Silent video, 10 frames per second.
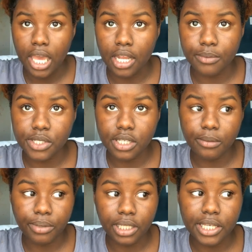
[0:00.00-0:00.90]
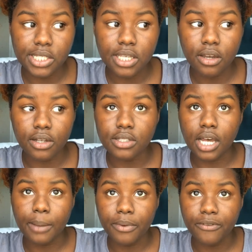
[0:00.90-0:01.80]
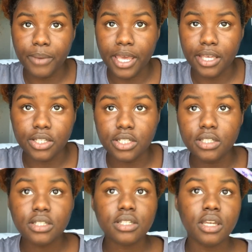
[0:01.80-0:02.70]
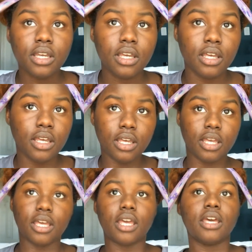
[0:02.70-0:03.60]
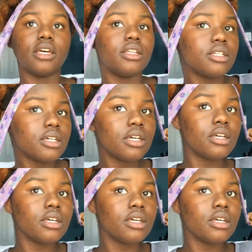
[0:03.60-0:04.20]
and I'm just going to place it on top of my edges and